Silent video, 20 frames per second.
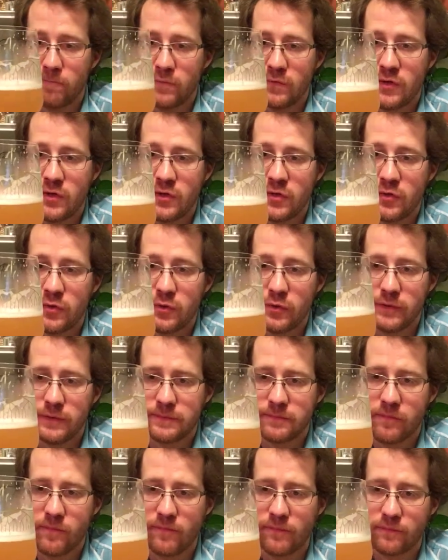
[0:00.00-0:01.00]
do.
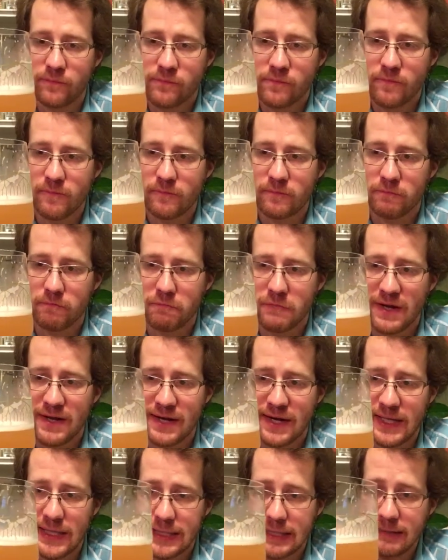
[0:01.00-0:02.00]
I
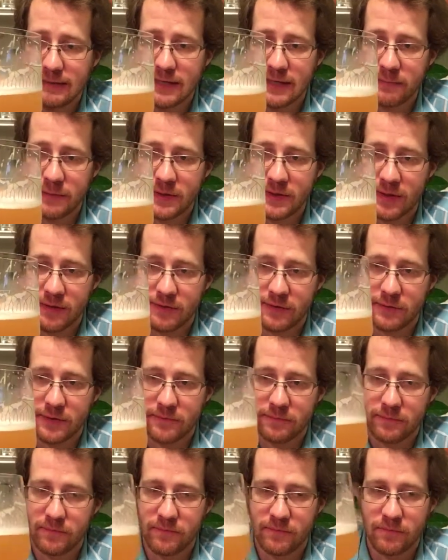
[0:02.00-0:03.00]
kind of like that because of
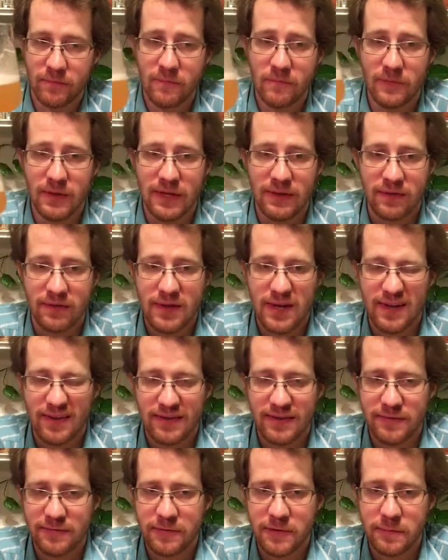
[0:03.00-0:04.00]
it. It's
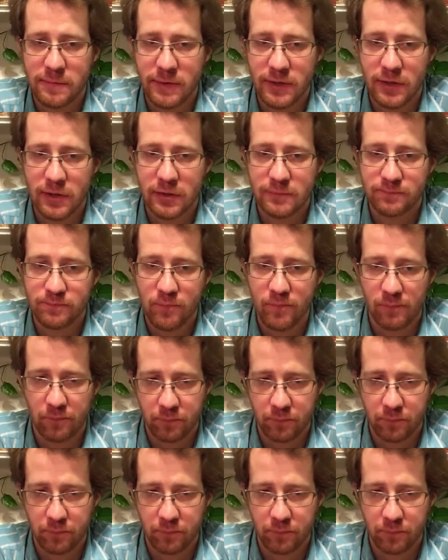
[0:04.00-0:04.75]
not very bitter,